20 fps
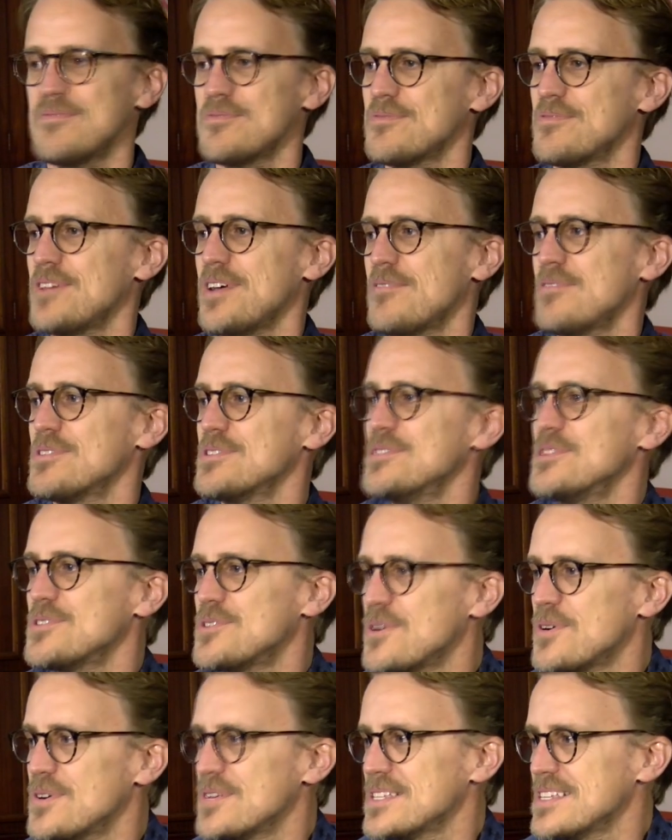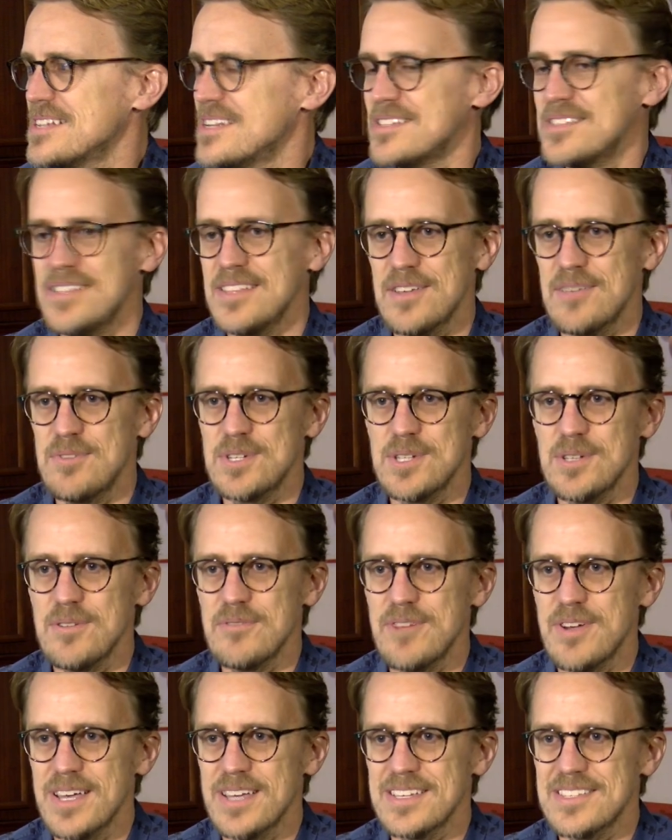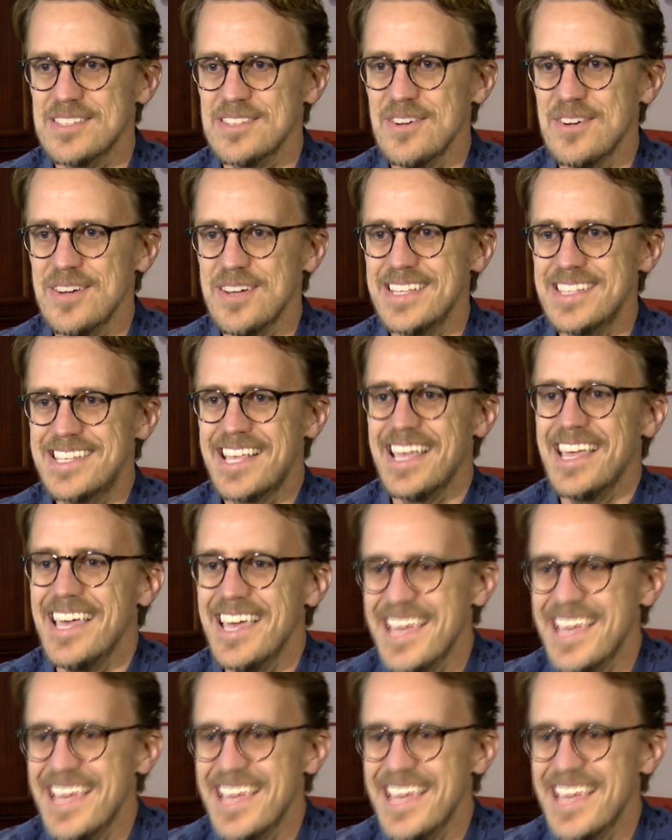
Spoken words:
Favreau notoriously doesn't like visual effects, so it's,